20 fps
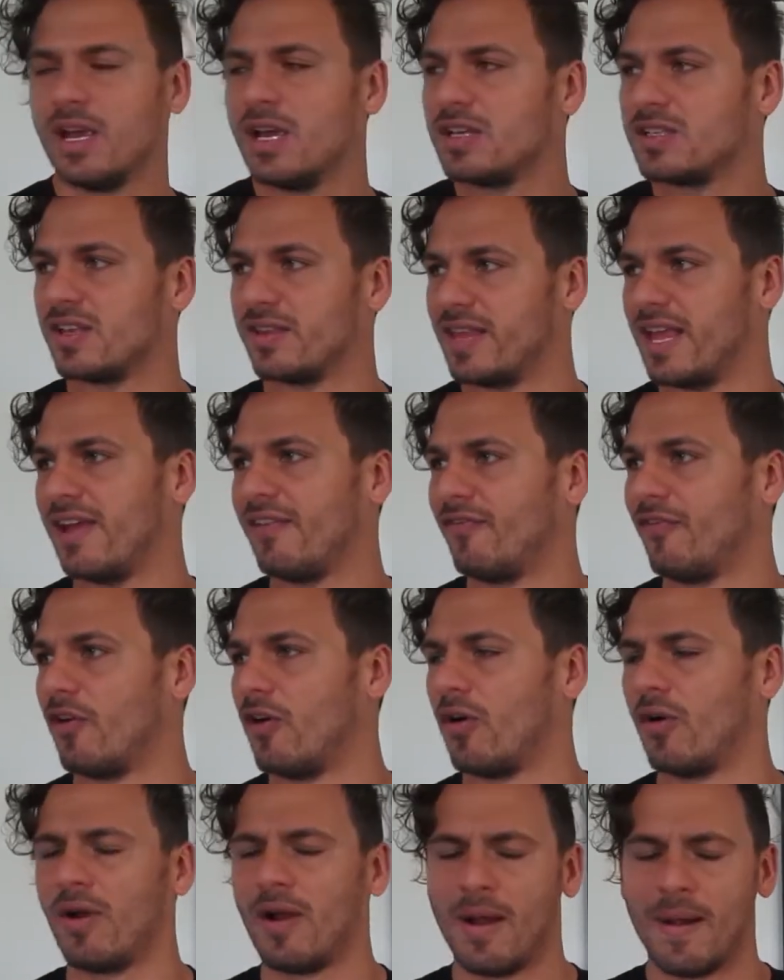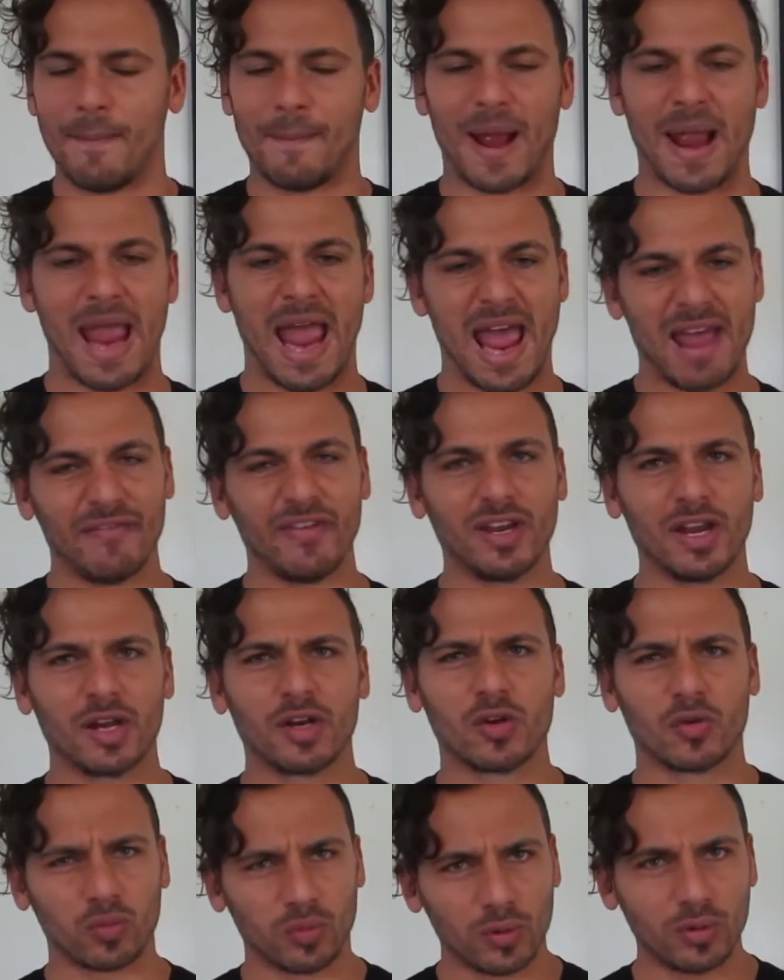So therefore, by having a
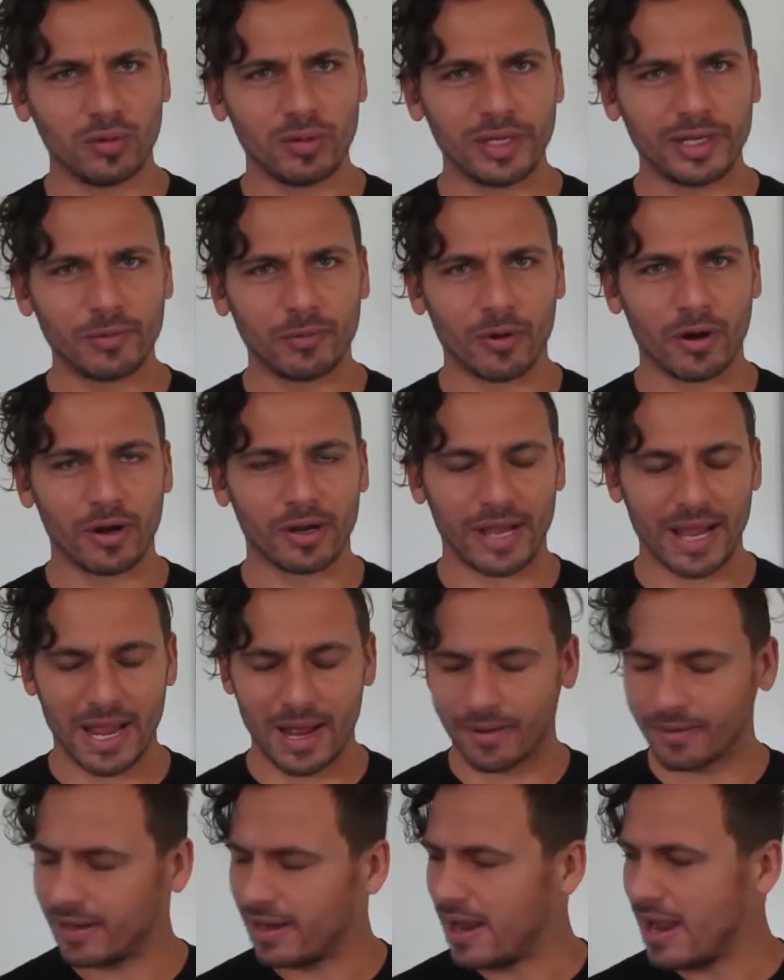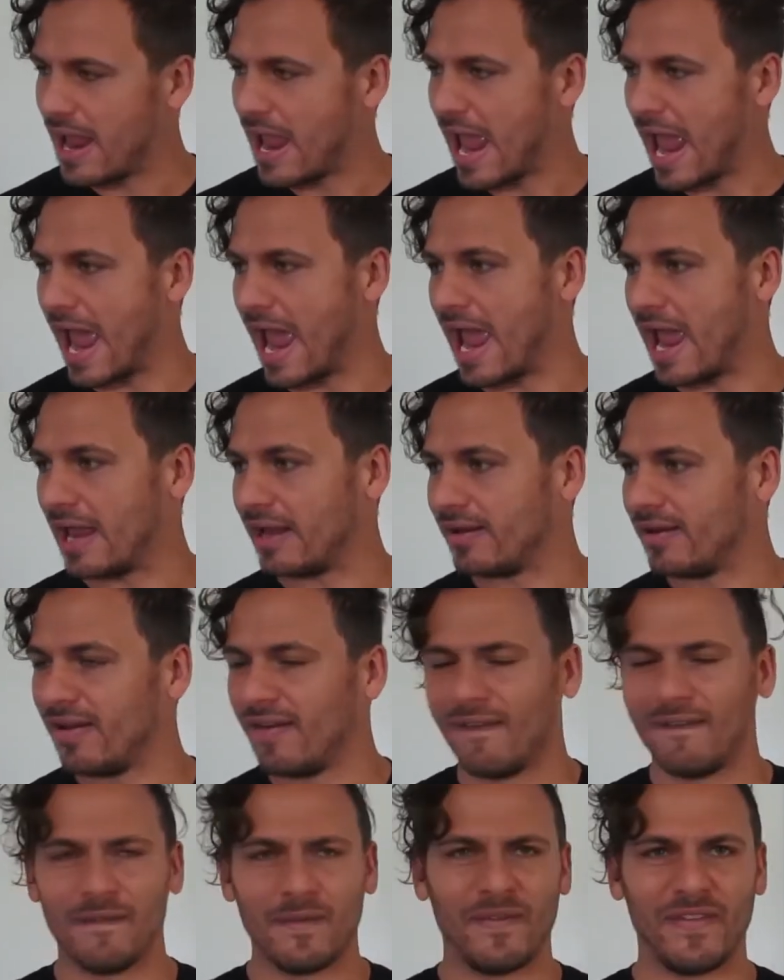grueling workout and
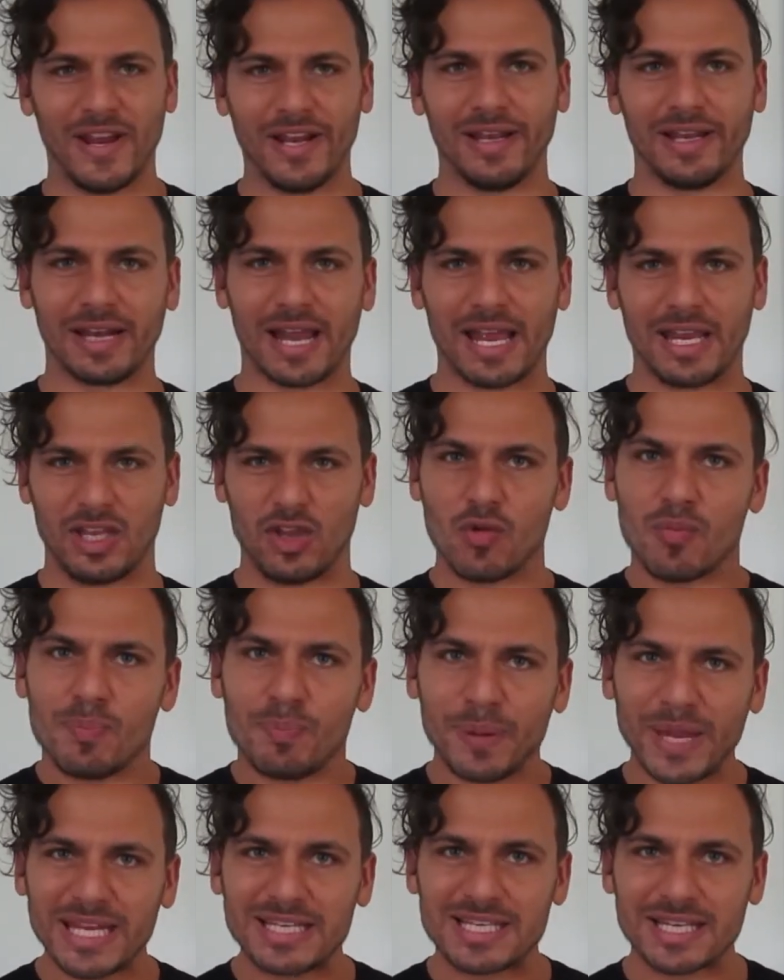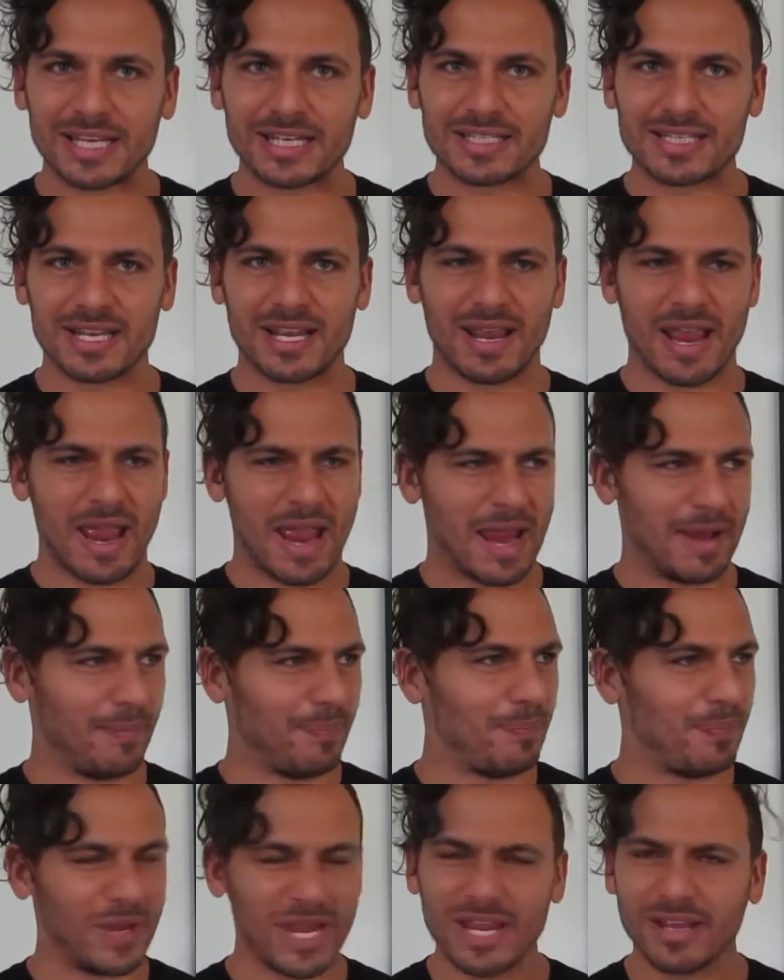feeling like you beat it, it
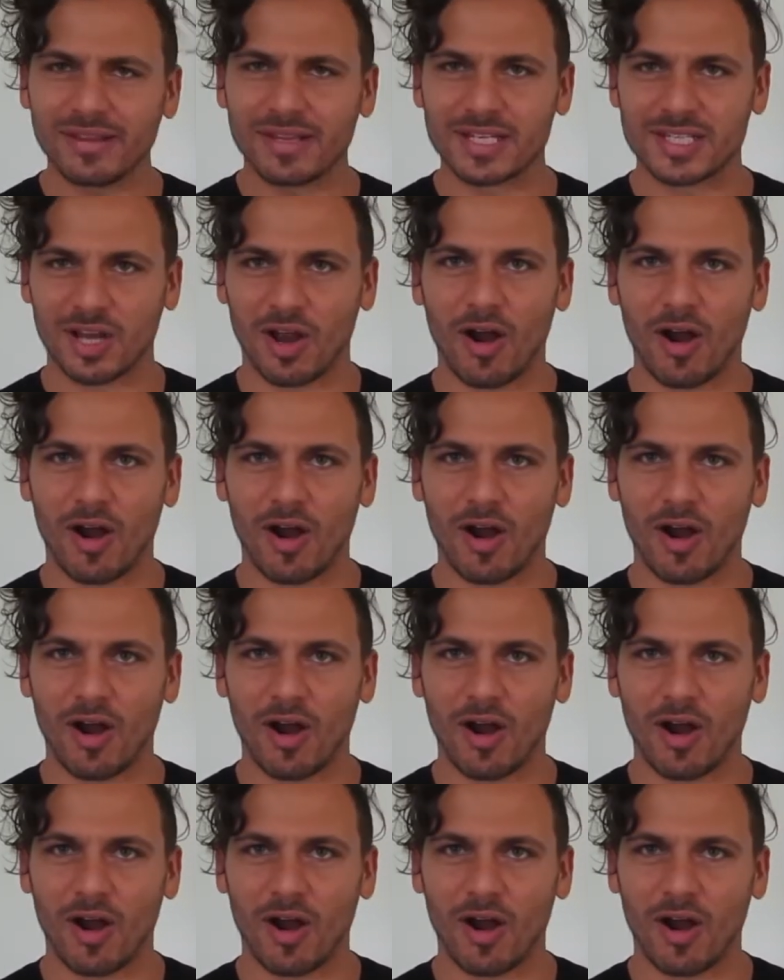being this